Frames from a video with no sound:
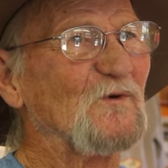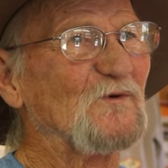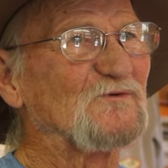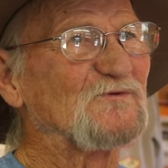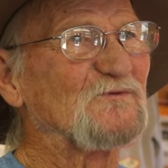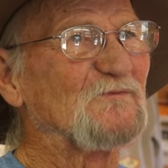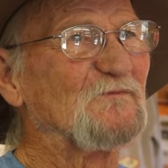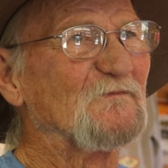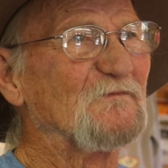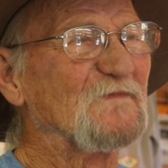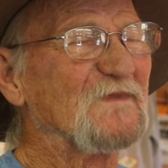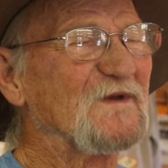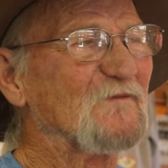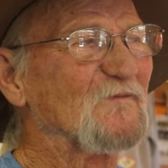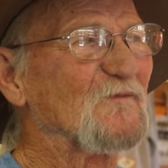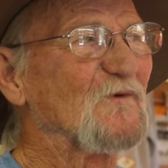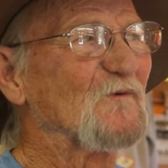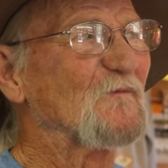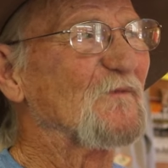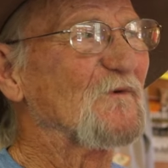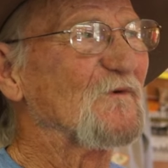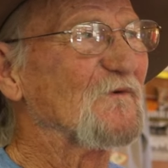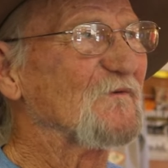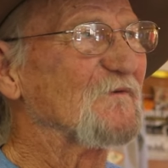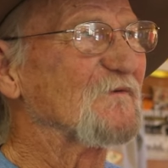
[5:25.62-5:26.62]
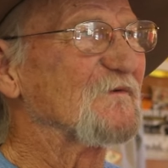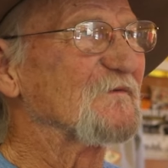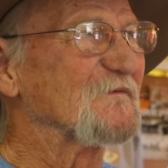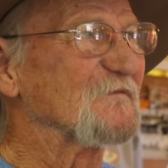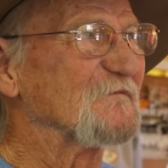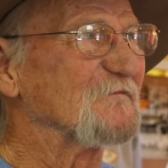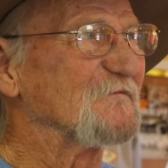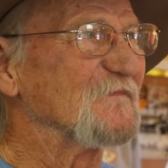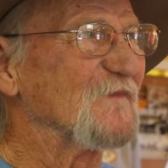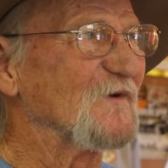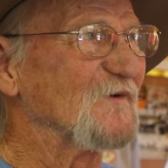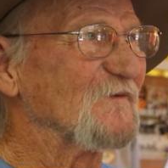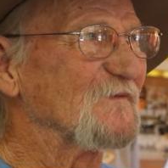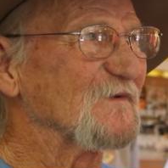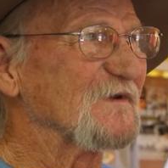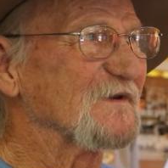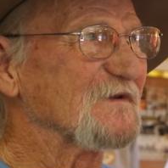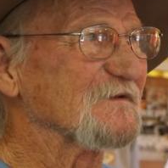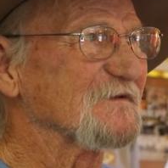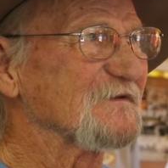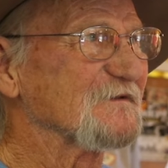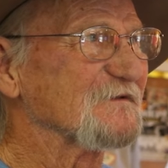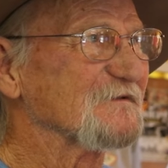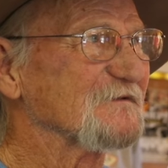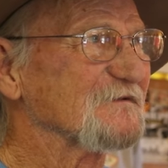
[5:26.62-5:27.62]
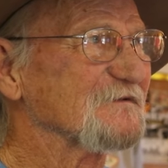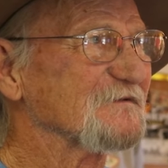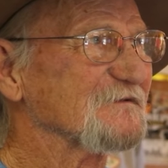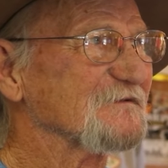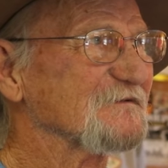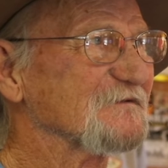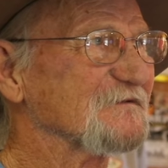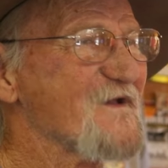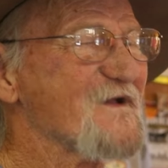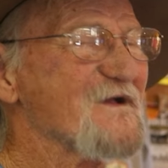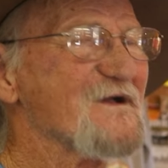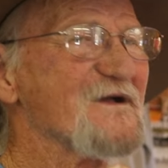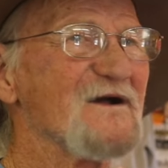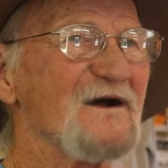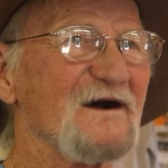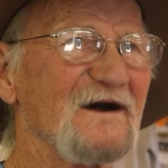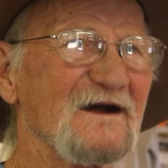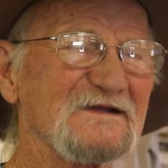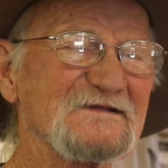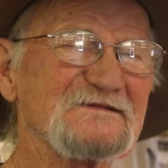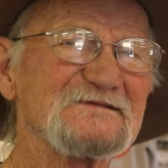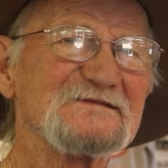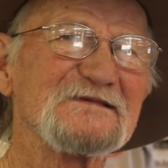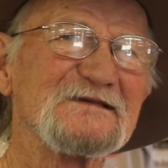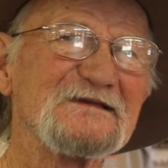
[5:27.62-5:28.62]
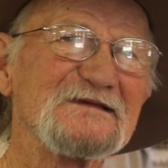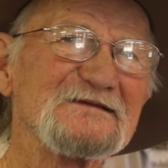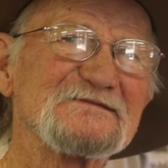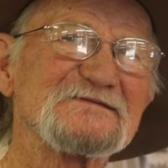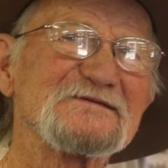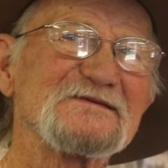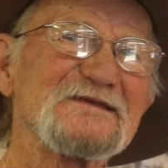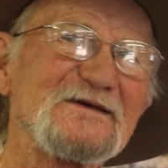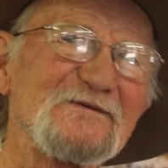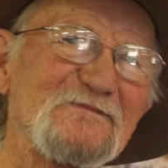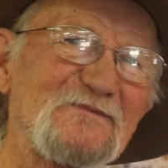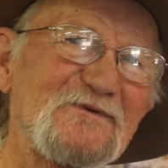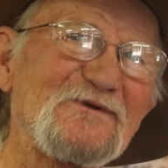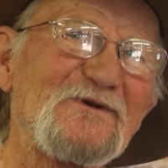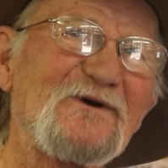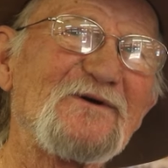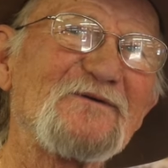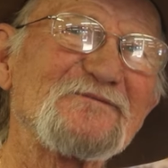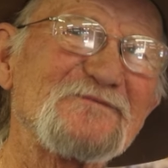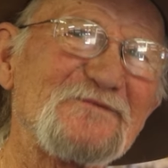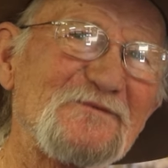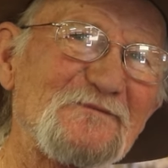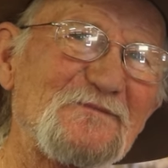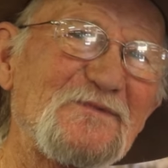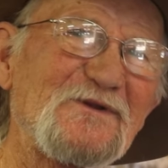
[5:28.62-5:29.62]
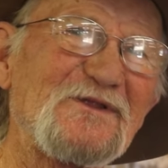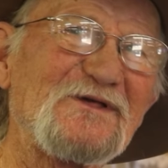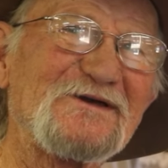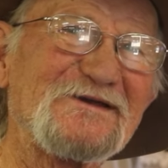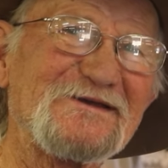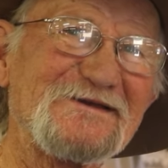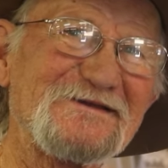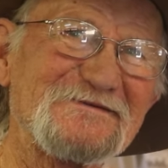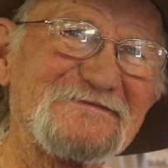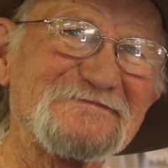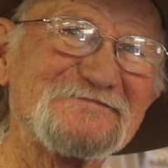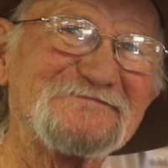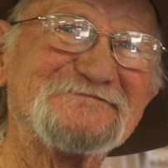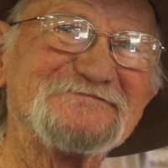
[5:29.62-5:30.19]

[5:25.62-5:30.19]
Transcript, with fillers: most memorable moment? I think stepping off the plane,